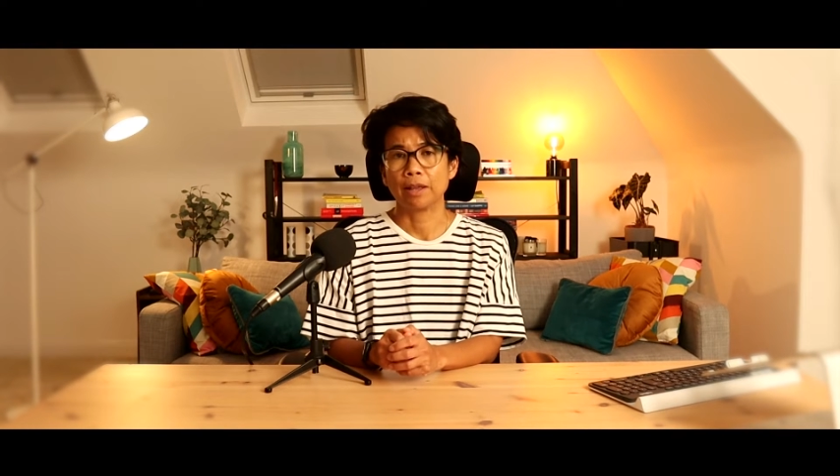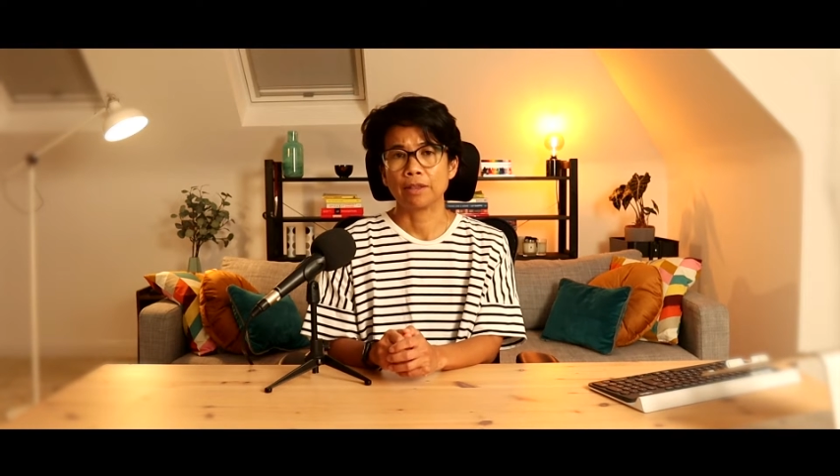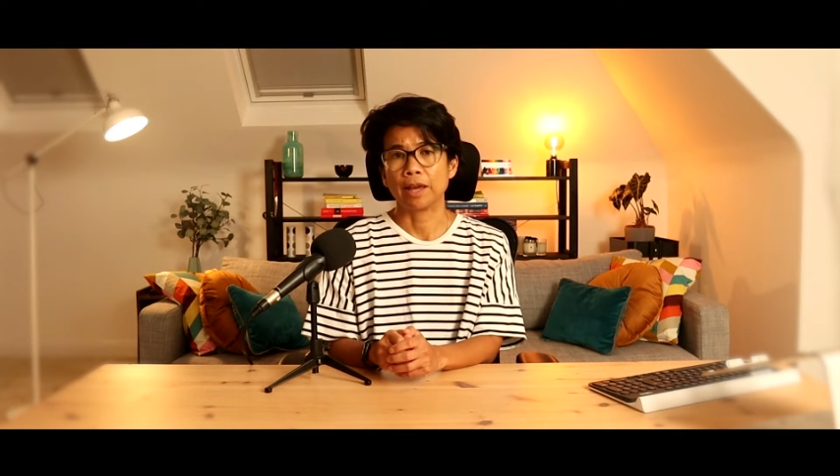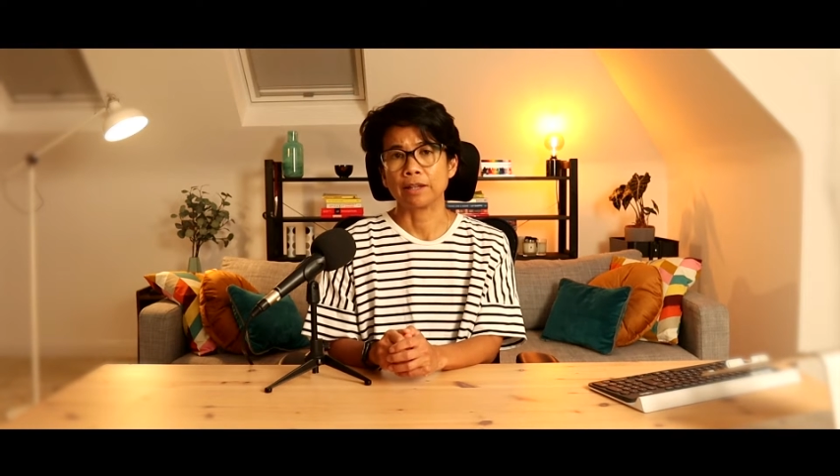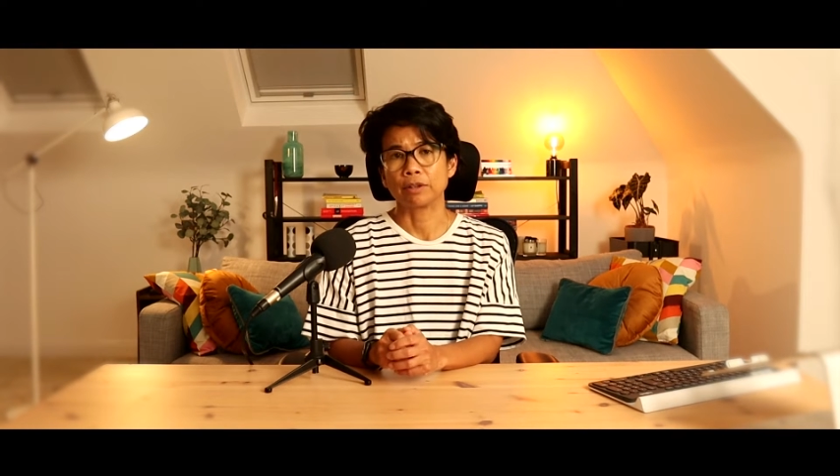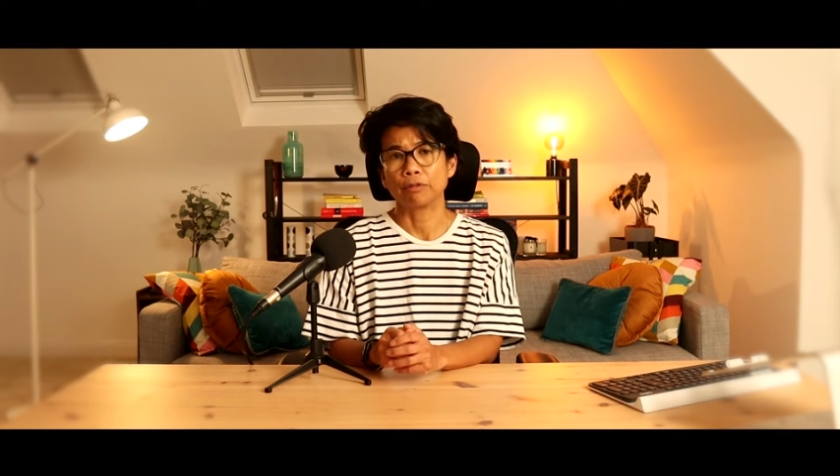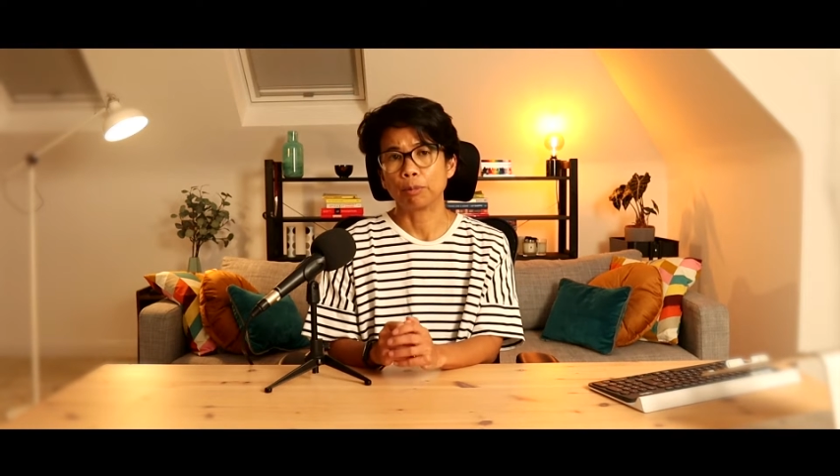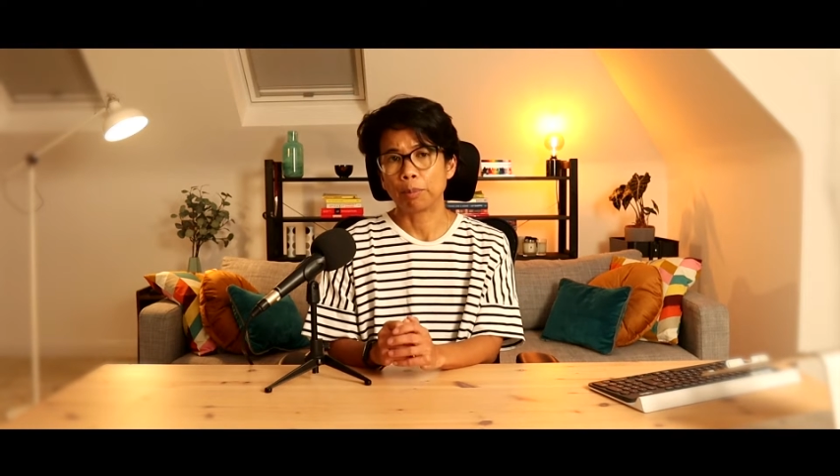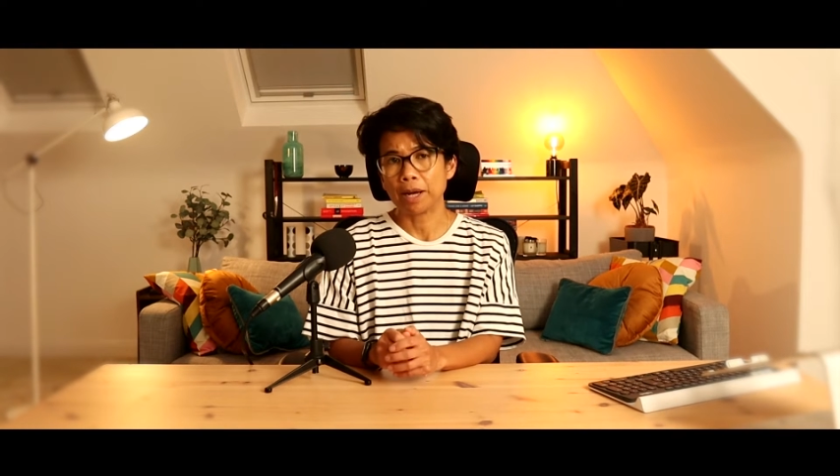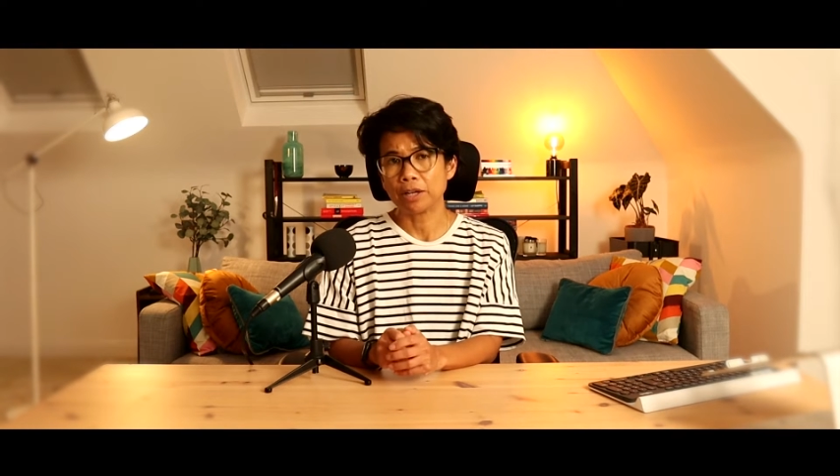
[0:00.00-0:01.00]
that for
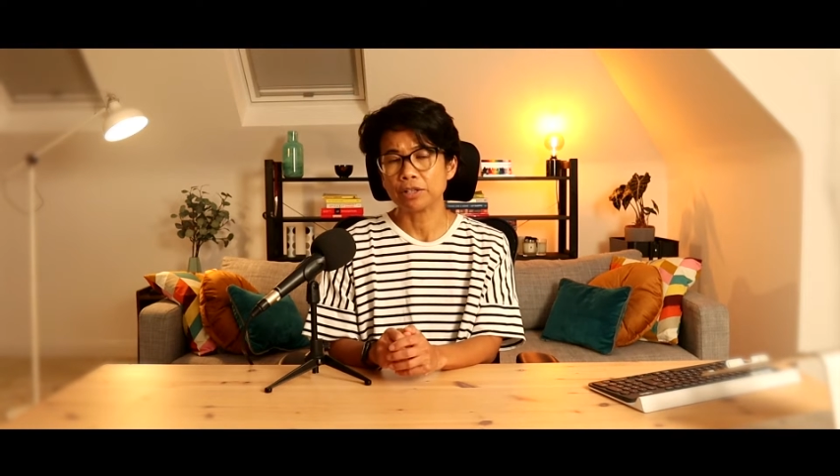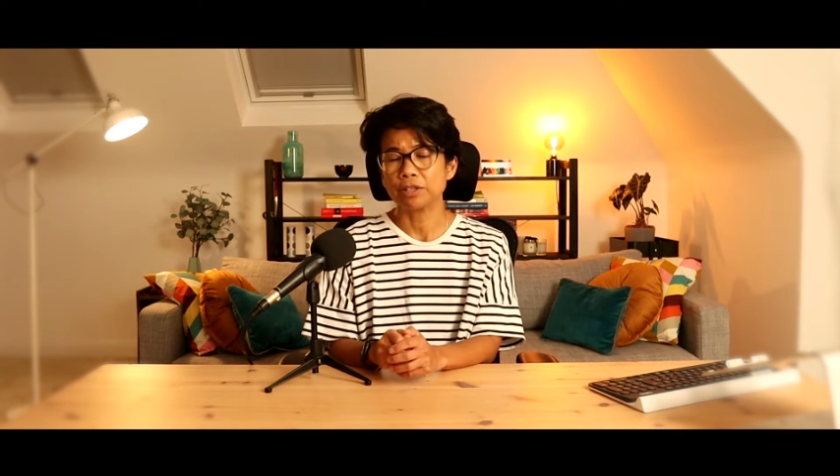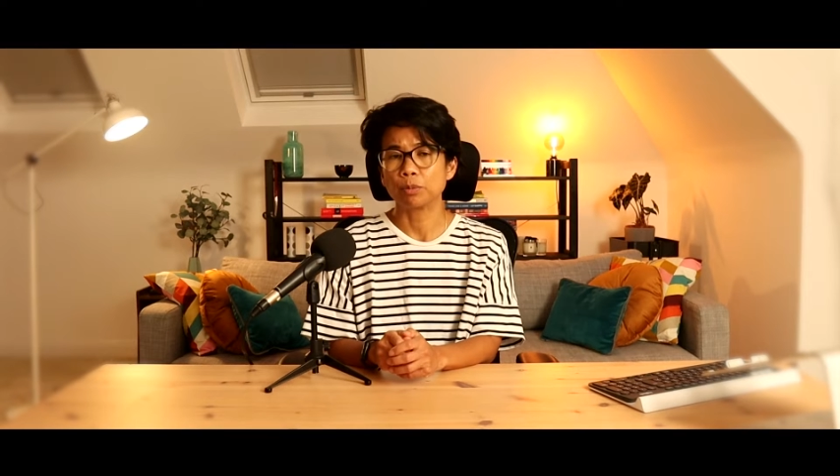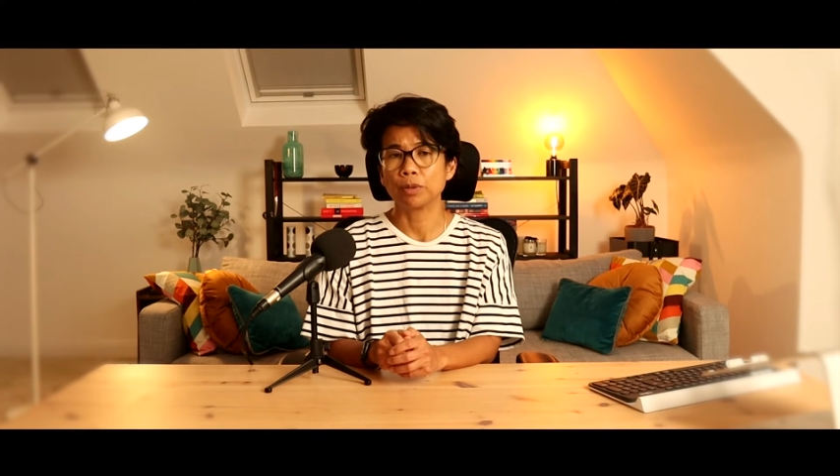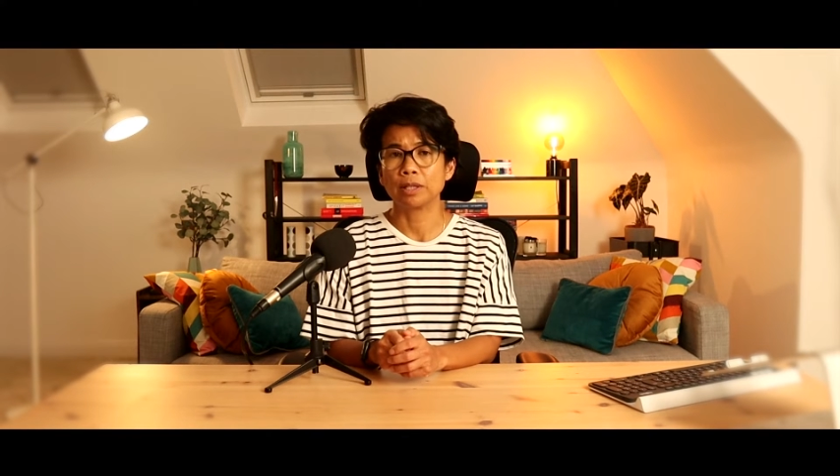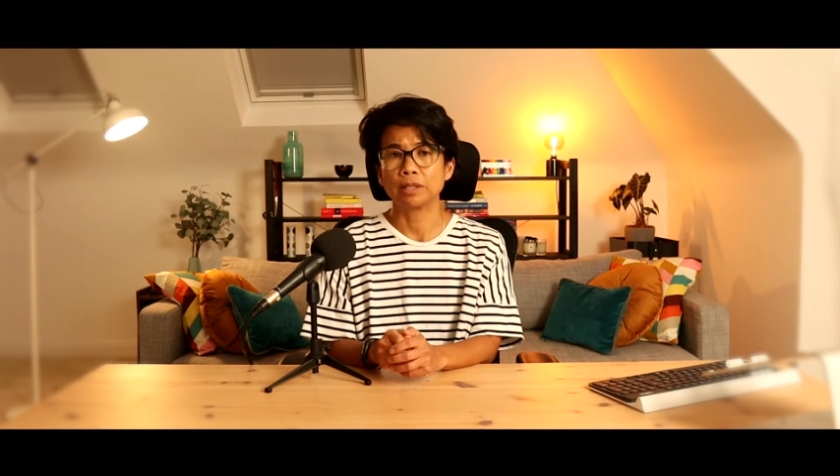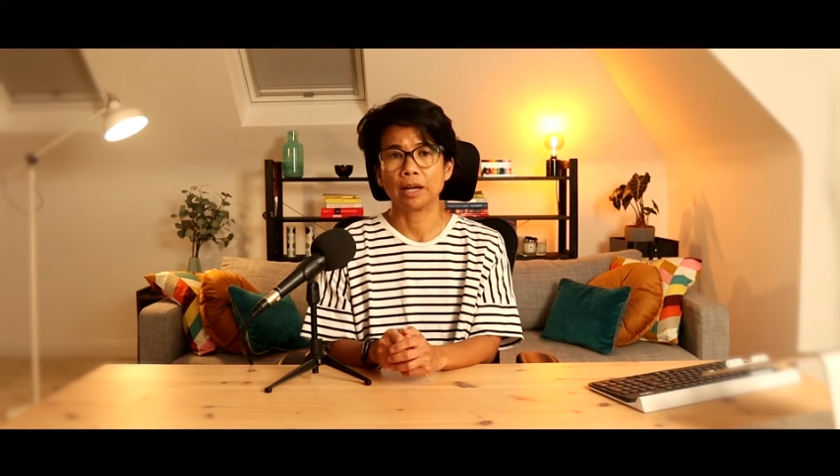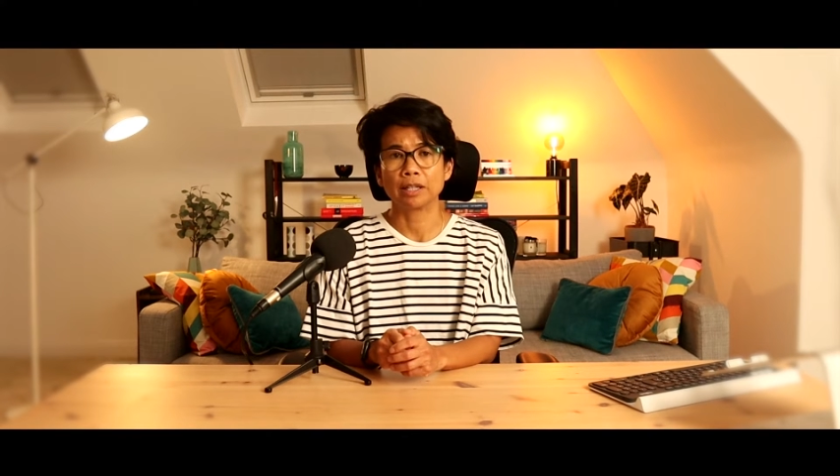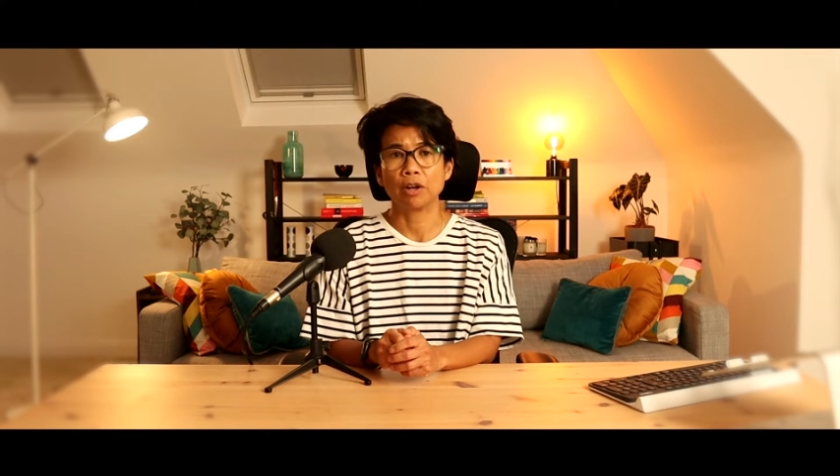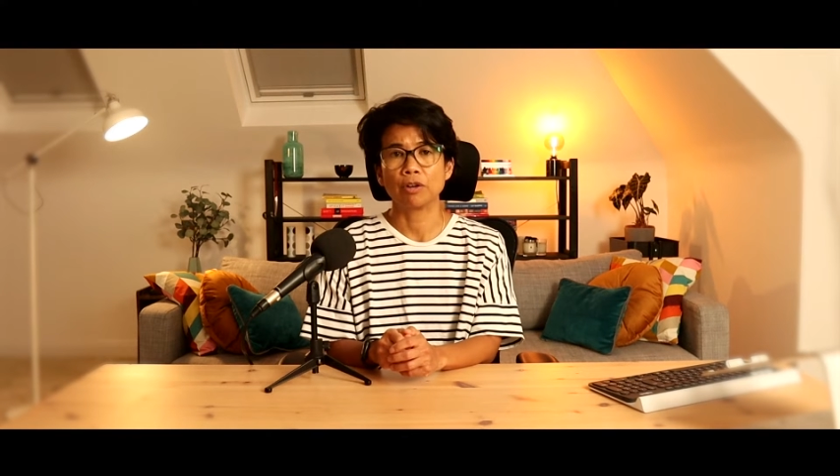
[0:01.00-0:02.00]
patients with a
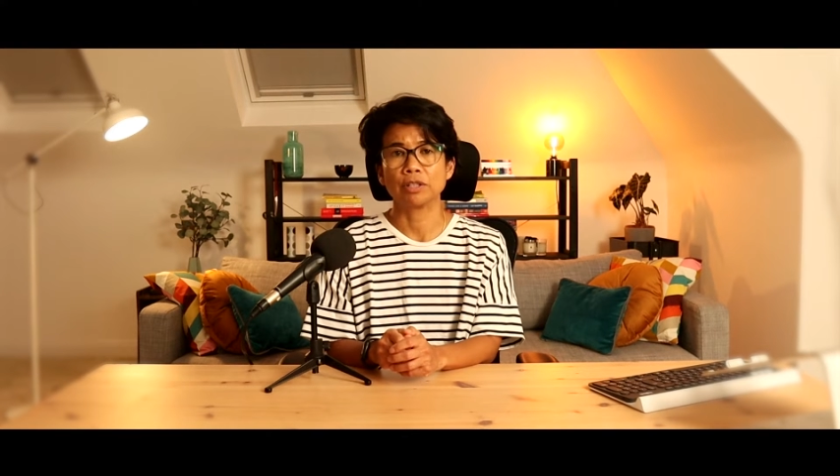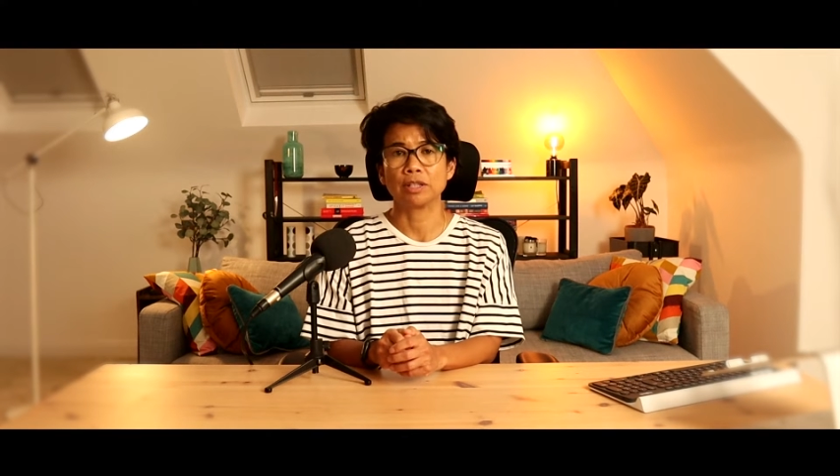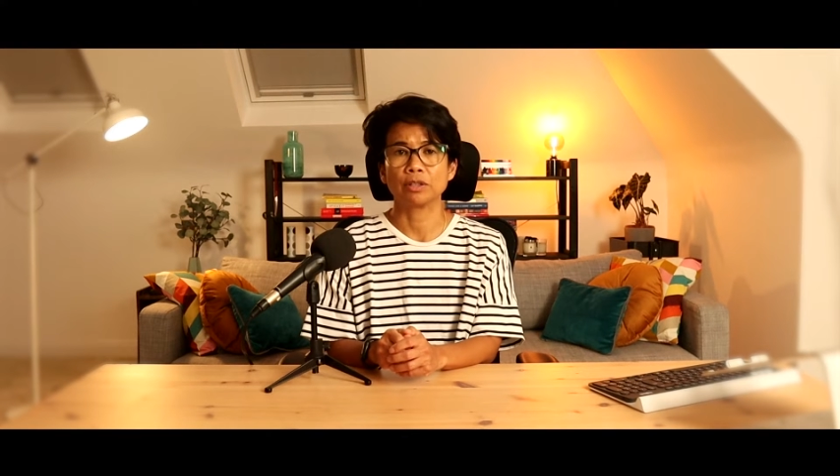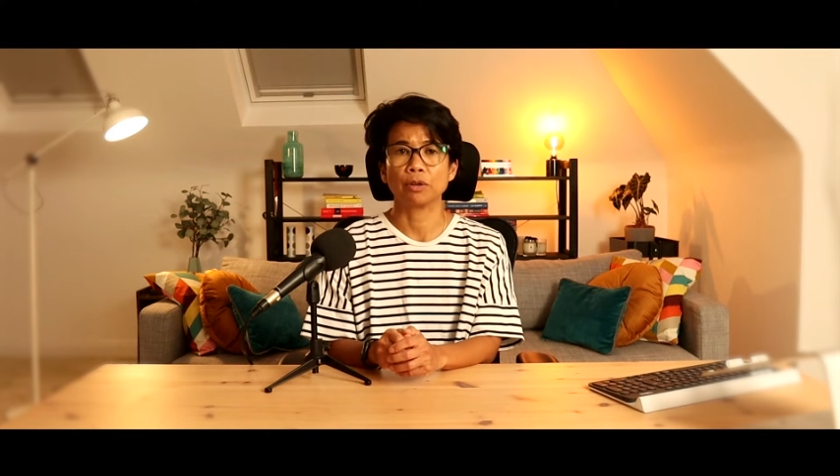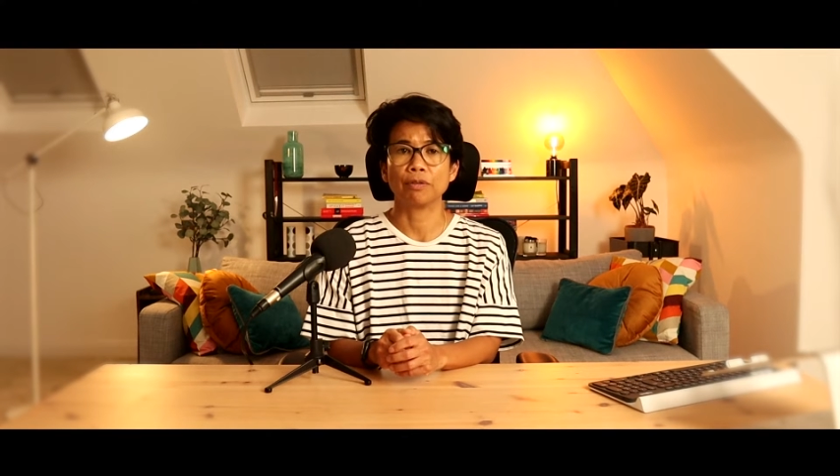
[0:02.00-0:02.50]
diagnosis of